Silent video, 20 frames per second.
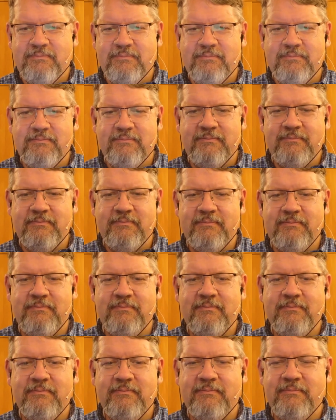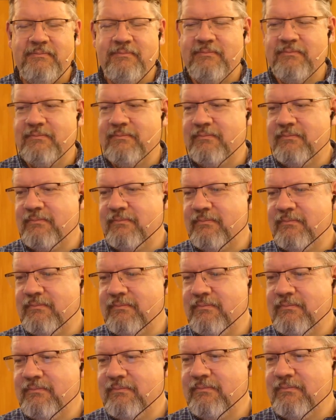
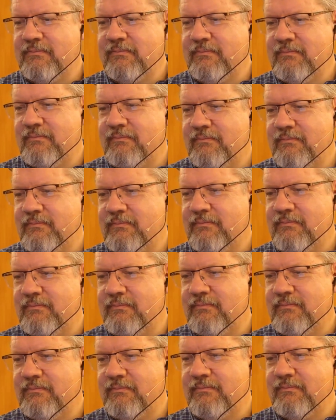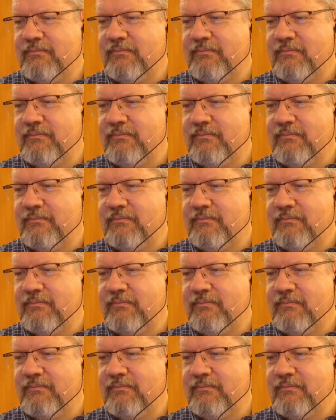This person isn't speaking.